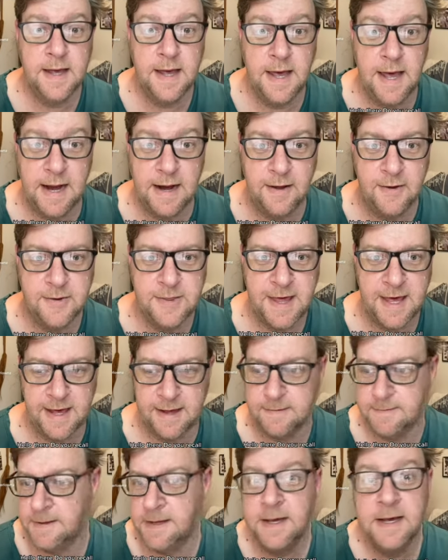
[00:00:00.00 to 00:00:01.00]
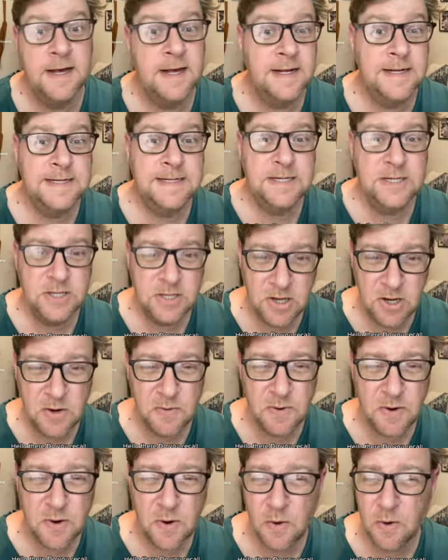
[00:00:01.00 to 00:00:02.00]
Hello there. Do
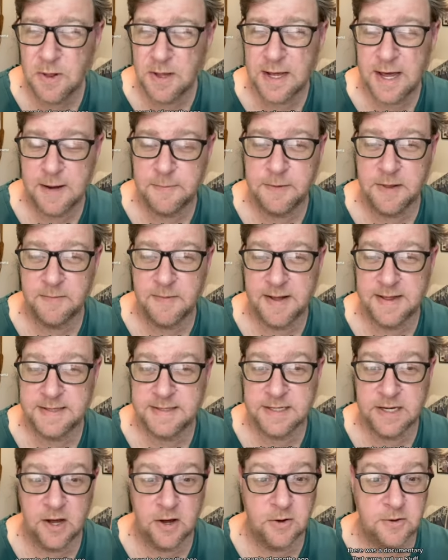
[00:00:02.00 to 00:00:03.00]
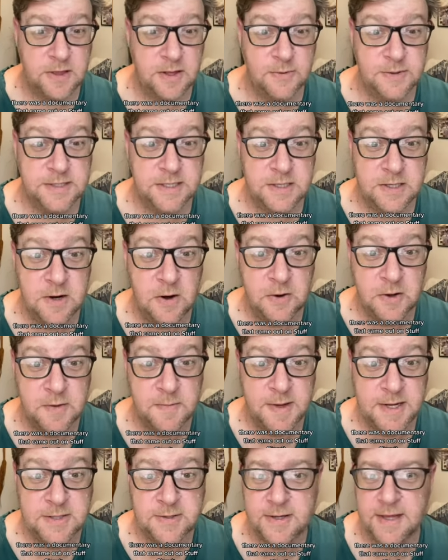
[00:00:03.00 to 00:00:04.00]
you recall a couple of months ago there was a
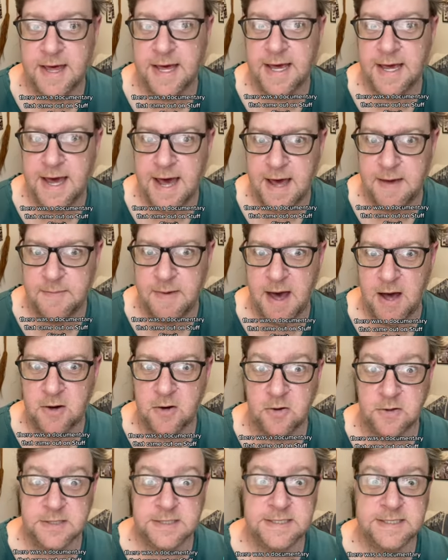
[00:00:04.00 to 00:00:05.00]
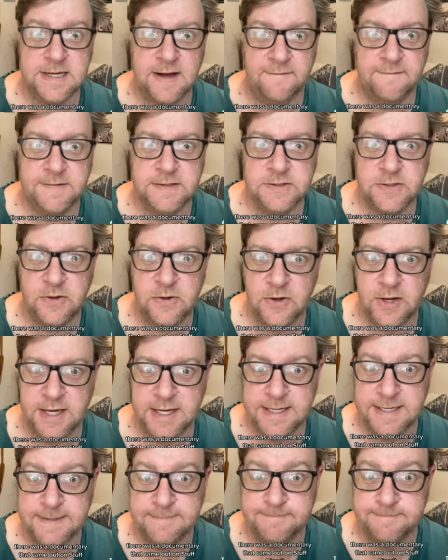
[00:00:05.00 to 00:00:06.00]
documentary that came out on Stuff
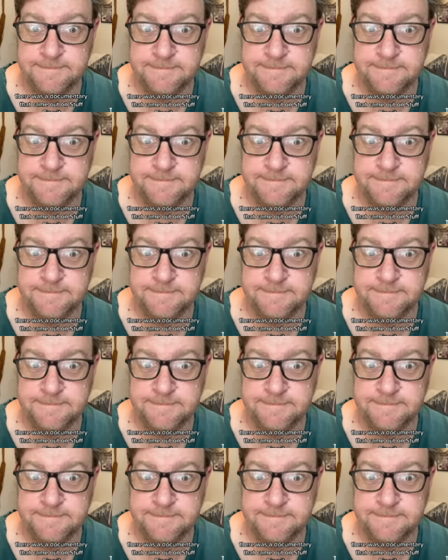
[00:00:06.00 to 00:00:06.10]
Circuit?